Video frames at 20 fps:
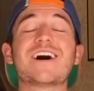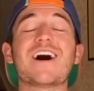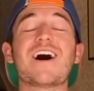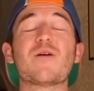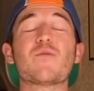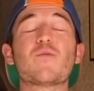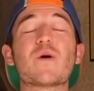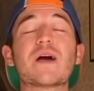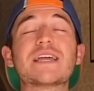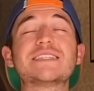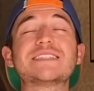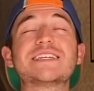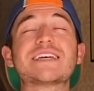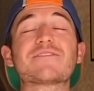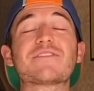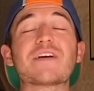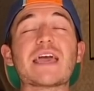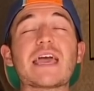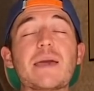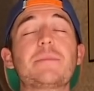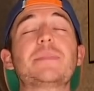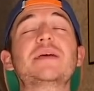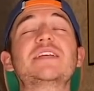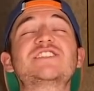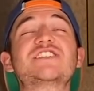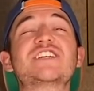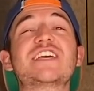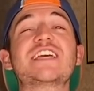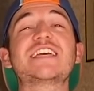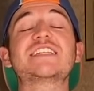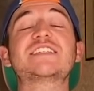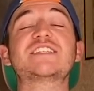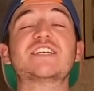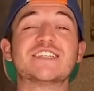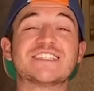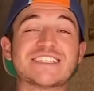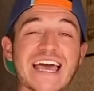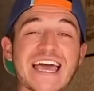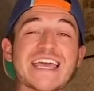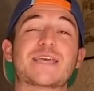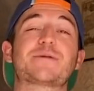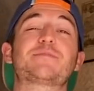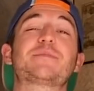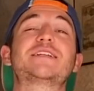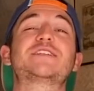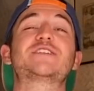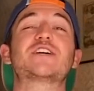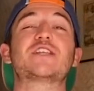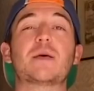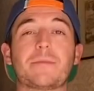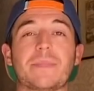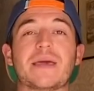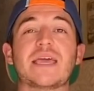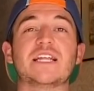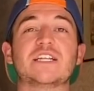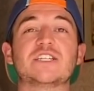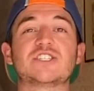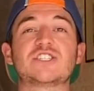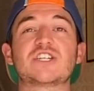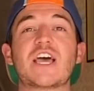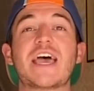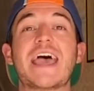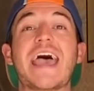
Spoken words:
I'm waiting for Hippie G to take me to the beach.